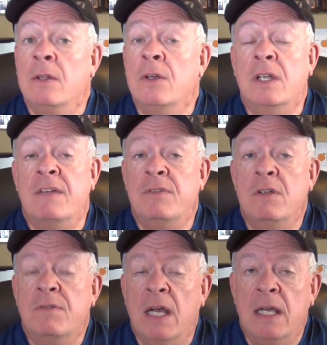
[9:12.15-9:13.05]
Look, if
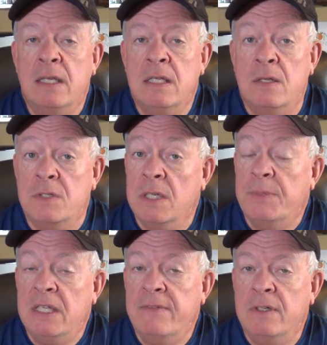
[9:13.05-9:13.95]
you've got, you know,
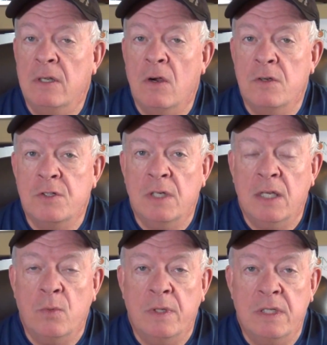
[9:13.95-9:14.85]
something even larger
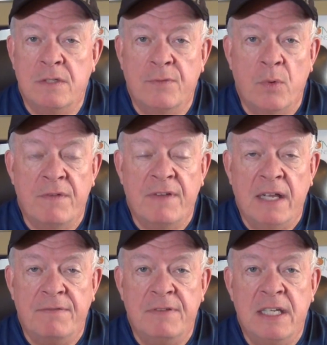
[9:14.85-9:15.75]
like one of these
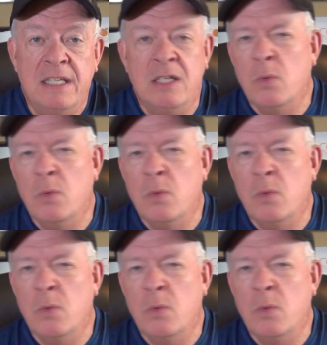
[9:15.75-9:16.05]
45 feet,